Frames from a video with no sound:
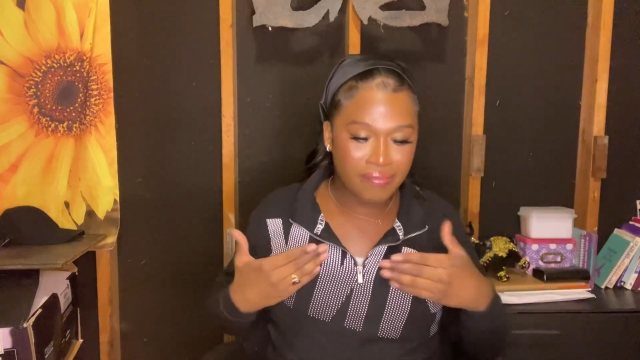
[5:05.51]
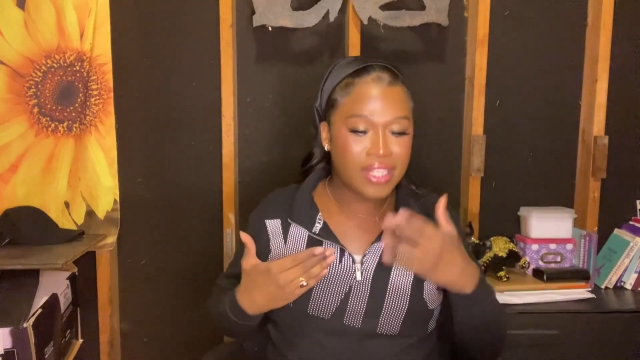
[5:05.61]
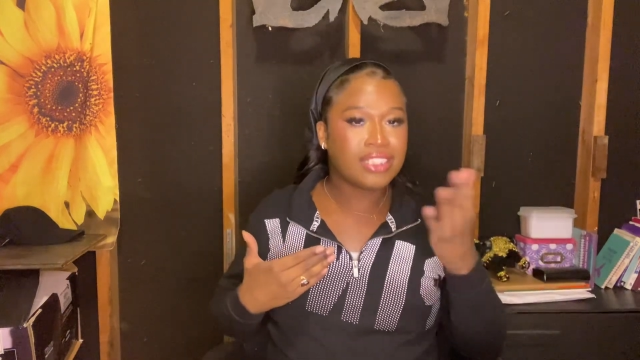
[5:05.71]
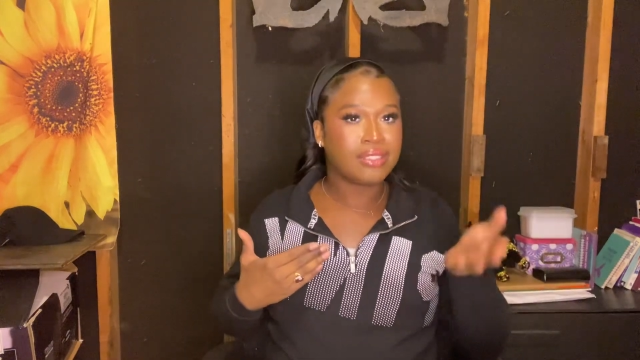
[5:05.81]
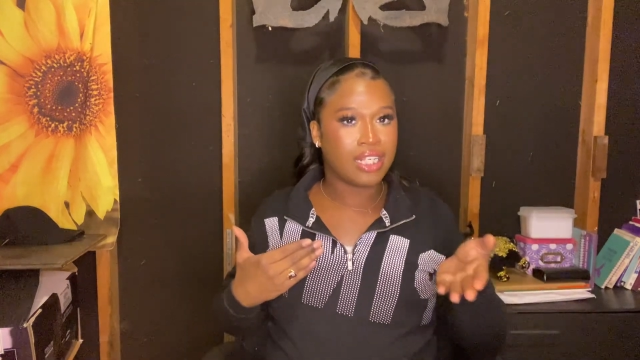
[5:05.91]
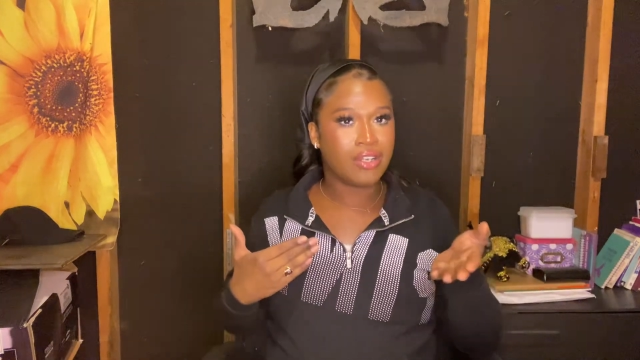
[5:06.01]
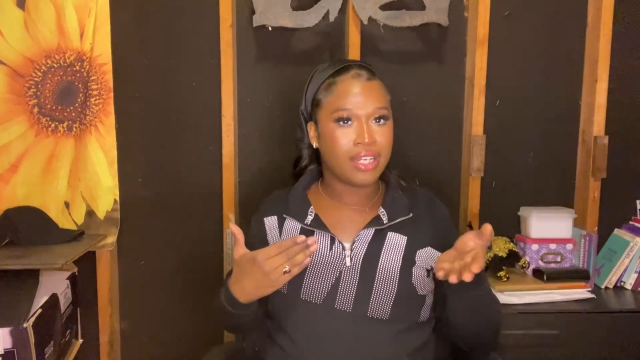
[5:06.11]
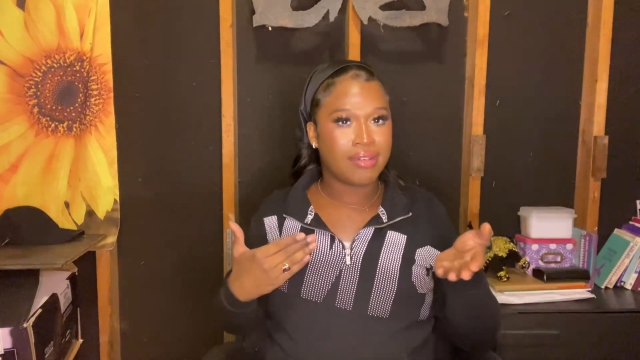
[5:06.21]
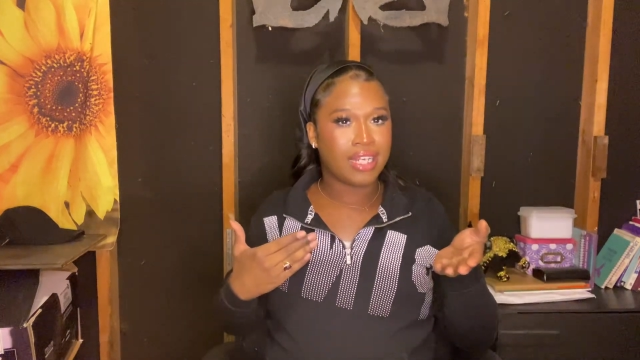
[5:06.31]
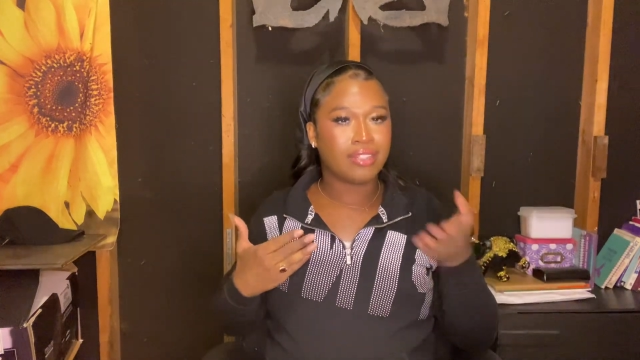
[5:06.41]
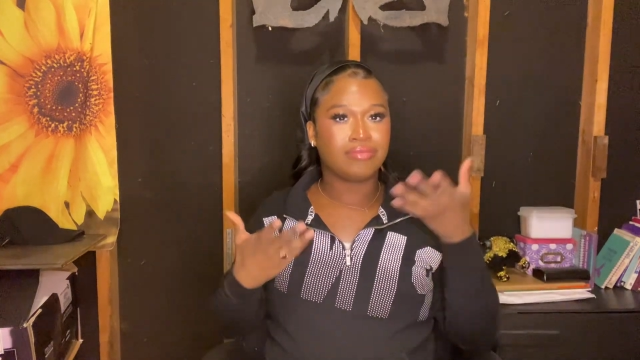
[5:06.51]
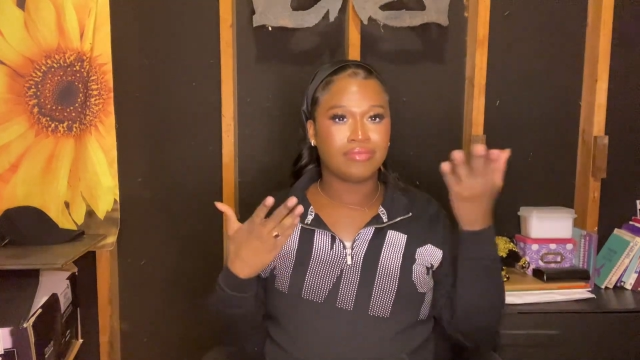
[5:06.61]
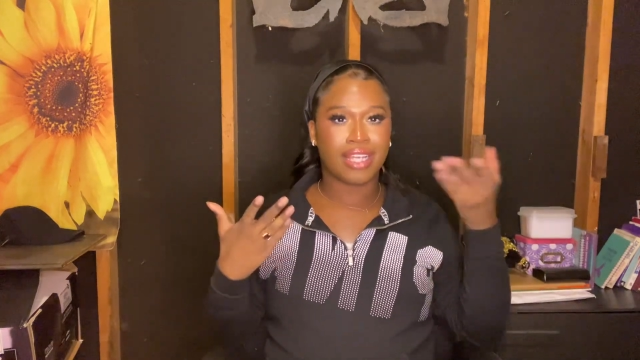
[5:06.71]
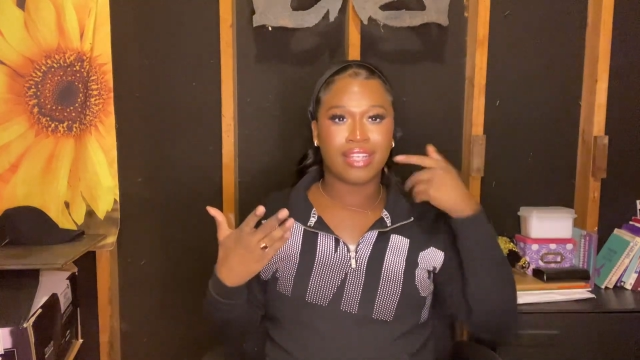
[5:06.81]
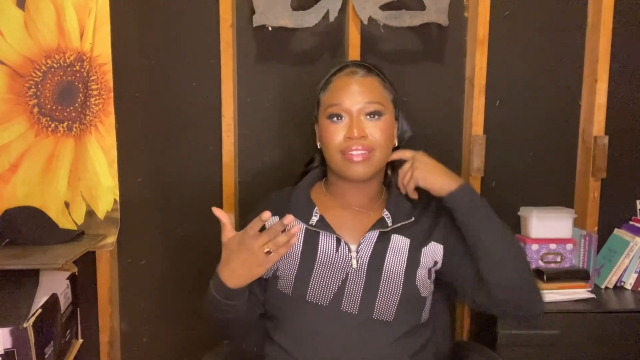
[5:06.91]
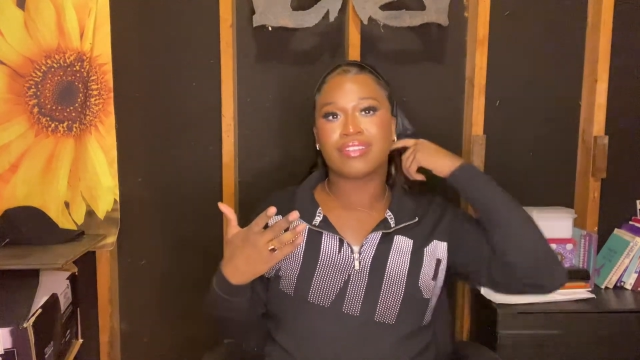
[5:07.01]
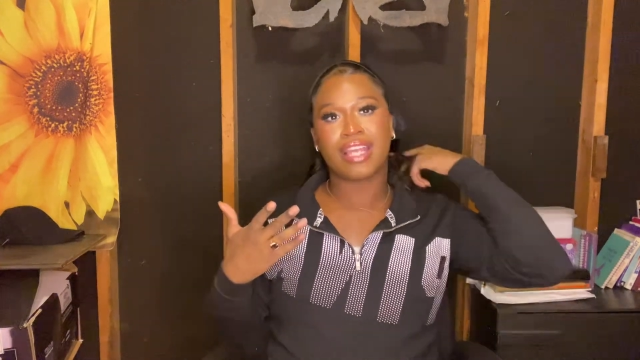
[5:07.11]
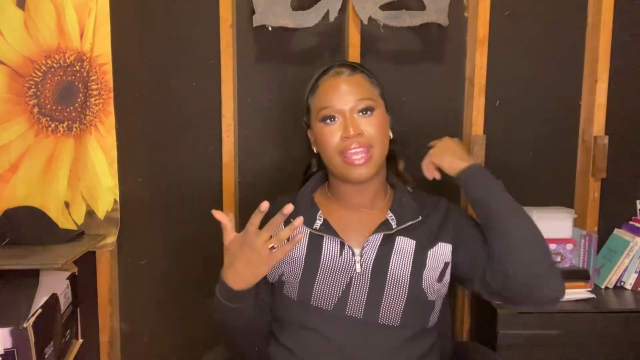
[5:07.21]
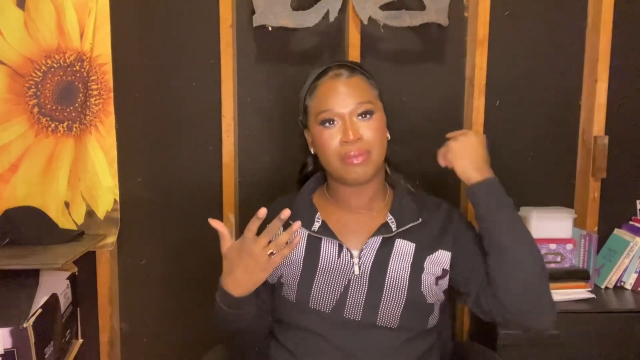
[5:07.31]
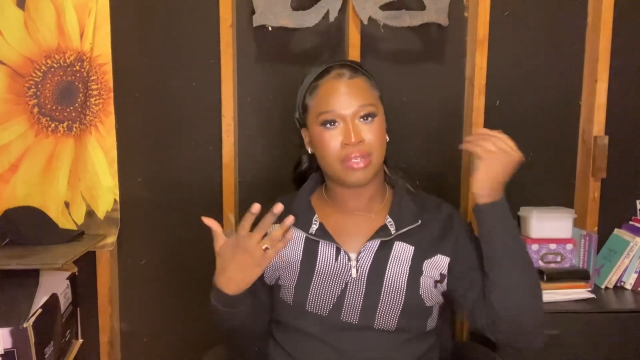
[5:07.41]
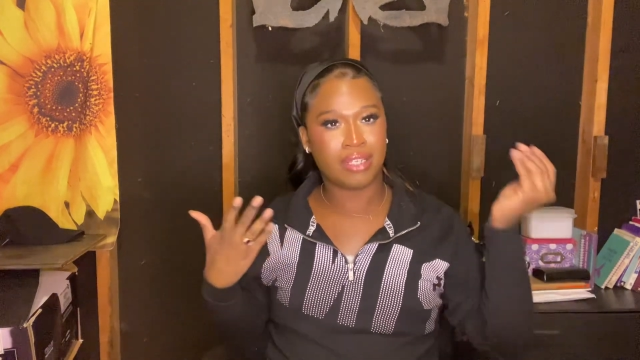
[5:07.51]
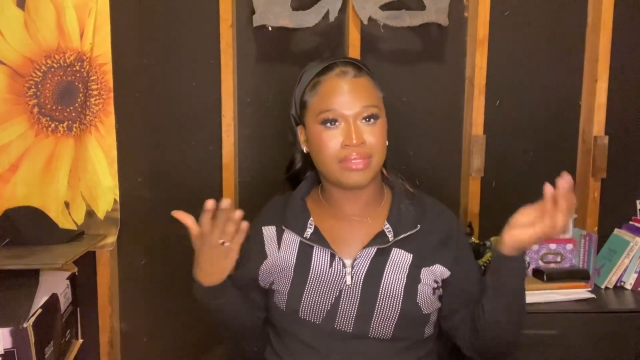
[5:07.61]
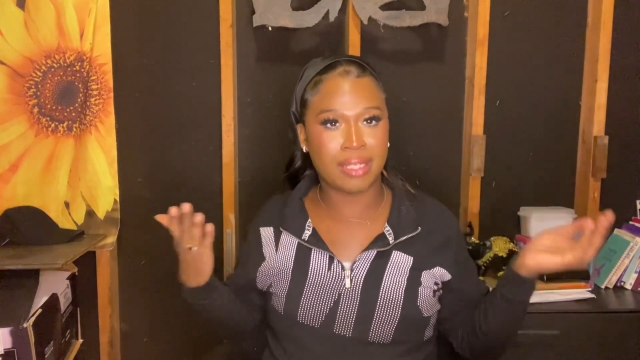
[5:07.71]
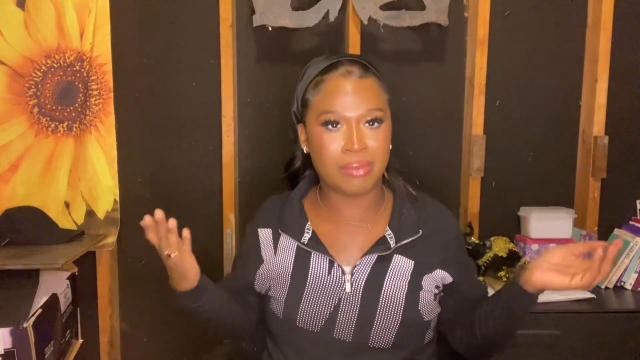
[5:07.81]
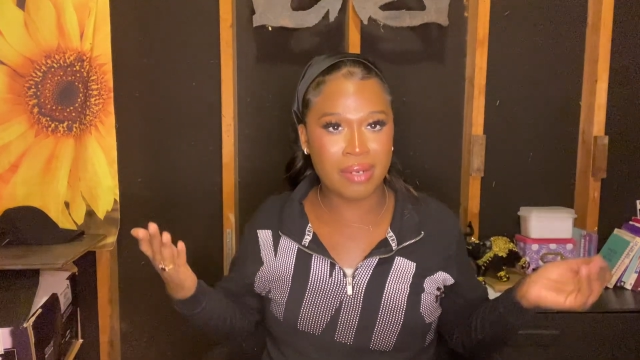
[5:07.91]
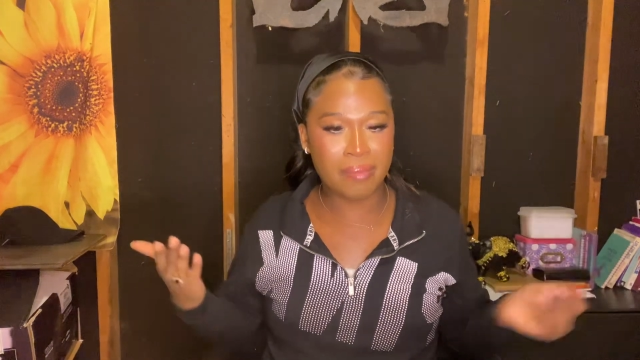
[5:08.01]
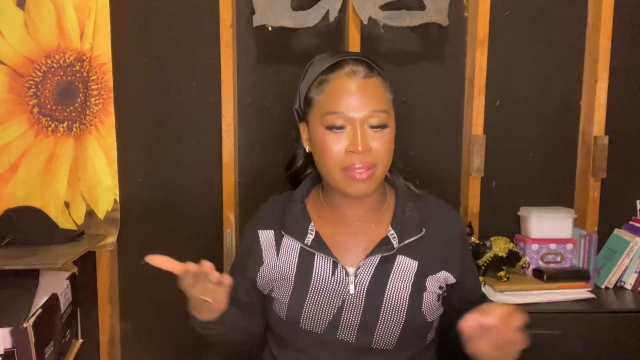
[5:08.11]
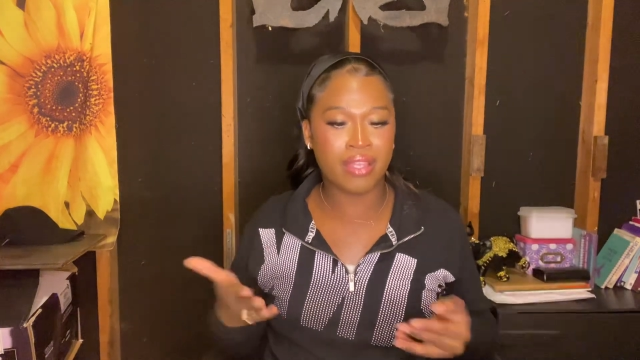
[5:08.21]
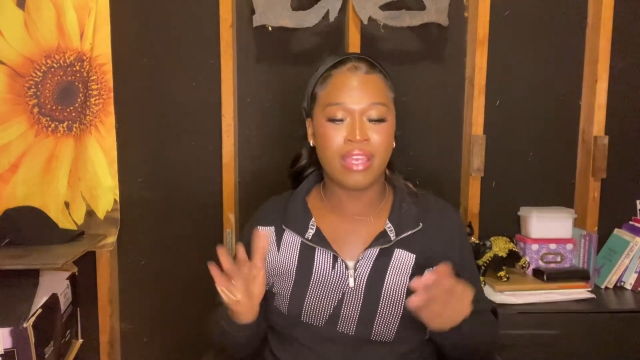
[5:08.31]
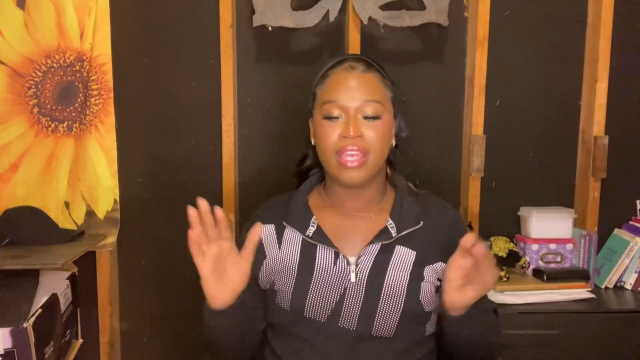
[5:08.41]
That's what they call it, right? Like that Eminem type of rapping.